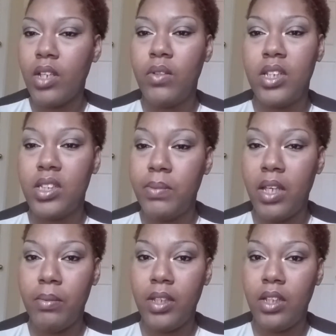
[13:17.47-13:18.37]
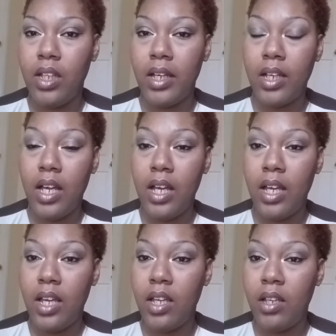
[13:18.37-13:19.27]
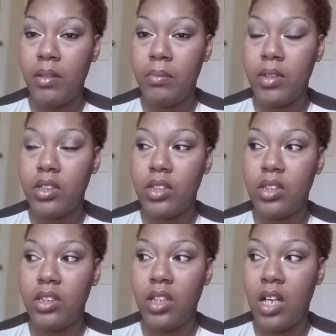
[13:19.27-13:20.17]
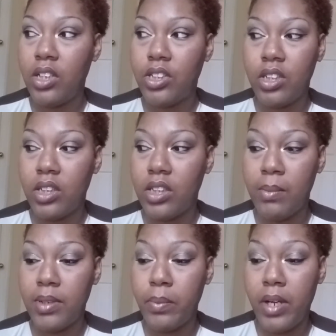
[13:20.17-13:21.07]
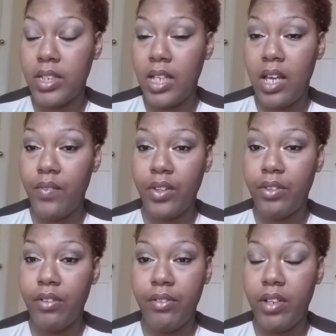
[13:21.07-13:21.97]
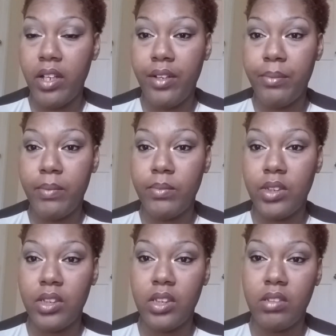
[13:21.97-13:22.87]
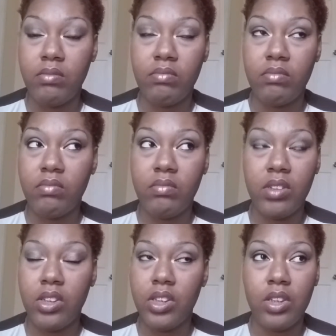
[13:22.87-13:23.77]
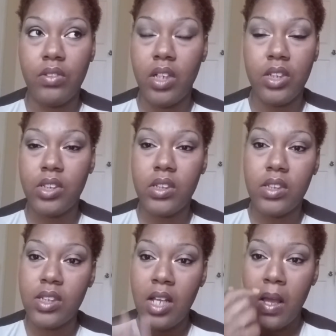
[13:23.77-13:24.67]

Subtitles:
With this baby, like, I am nauseous. I'm surprised I haven't thrown up. I'm just so nauseous.